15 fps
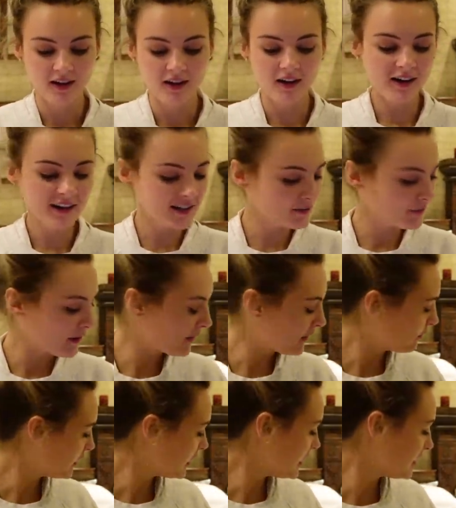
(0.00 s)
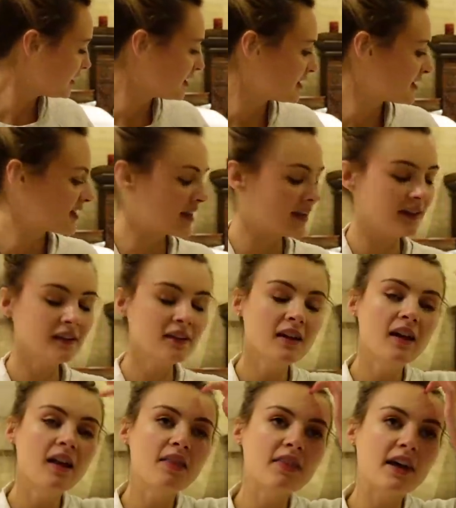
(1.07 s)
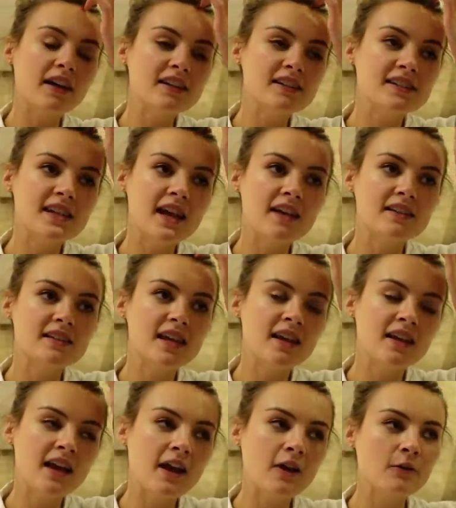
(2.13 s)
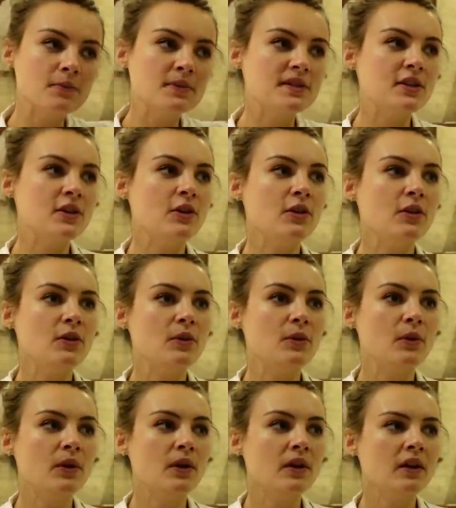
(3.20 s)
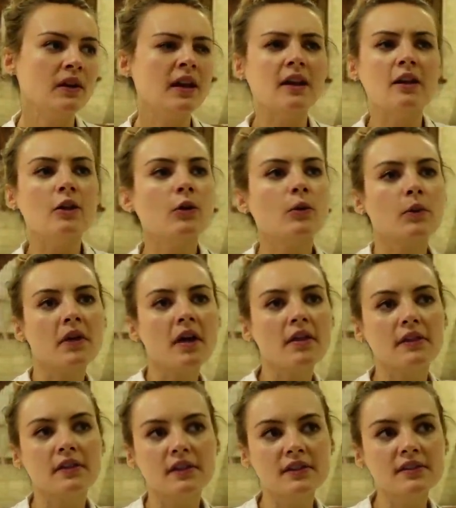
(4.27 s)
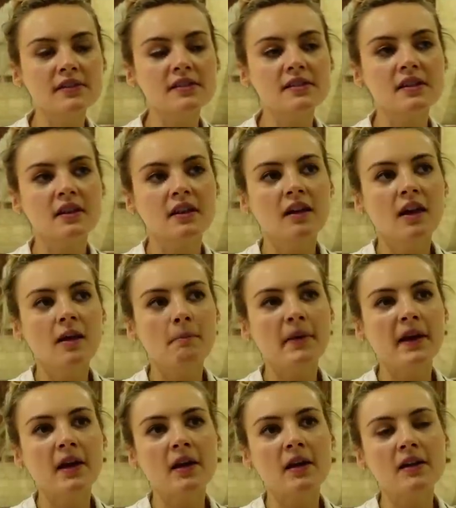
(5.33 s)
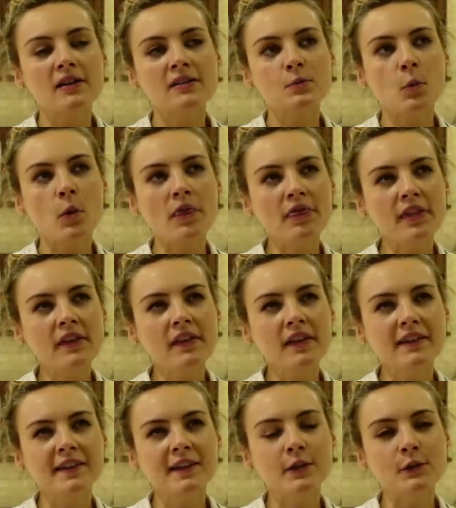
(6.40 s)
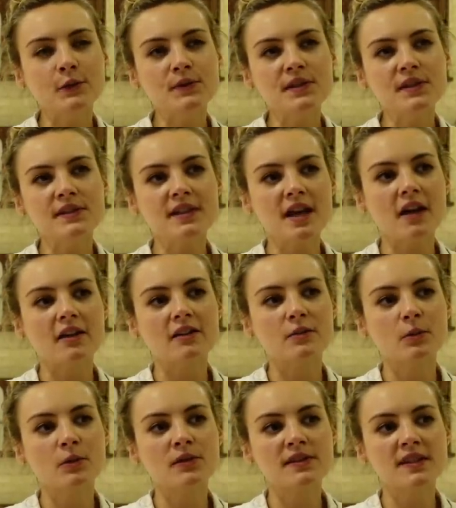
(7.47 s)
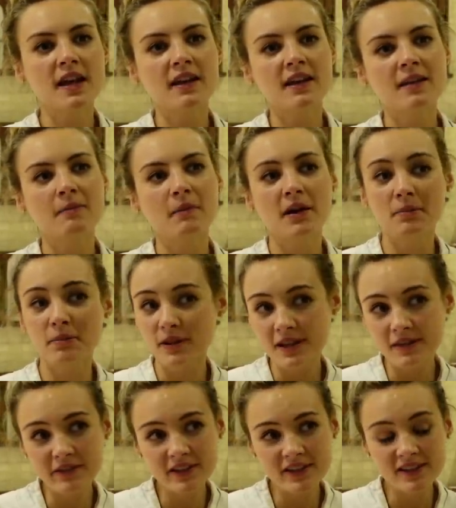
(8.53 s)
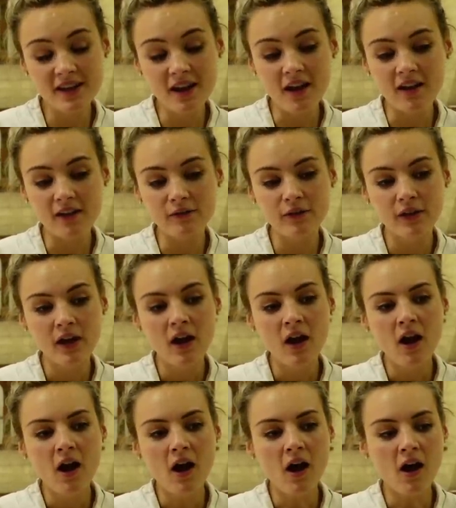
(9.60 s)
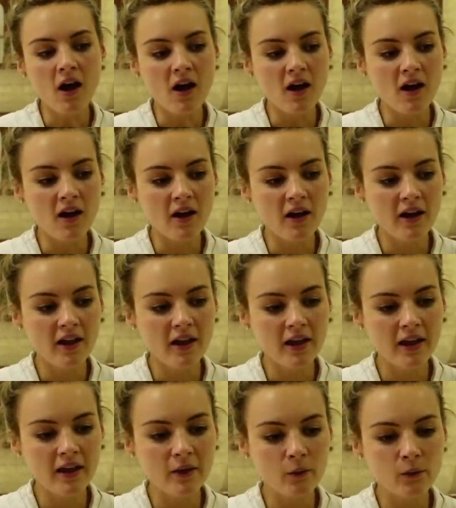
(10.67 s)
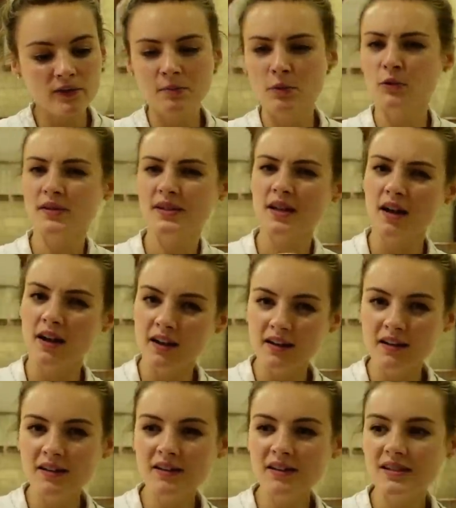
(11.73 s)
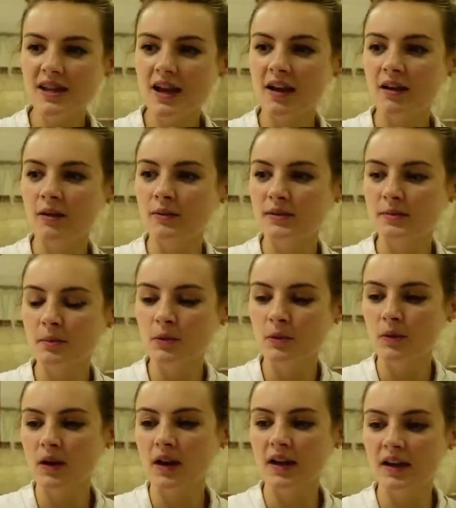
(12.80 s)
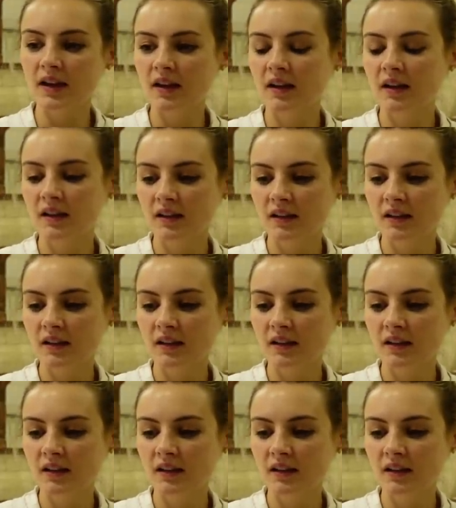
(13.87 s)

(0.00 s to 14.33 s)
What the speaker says: I just found that really interesting that it says it helps you get along with others, because one thing that she also said was that in my previous life, I was more silent and I was more like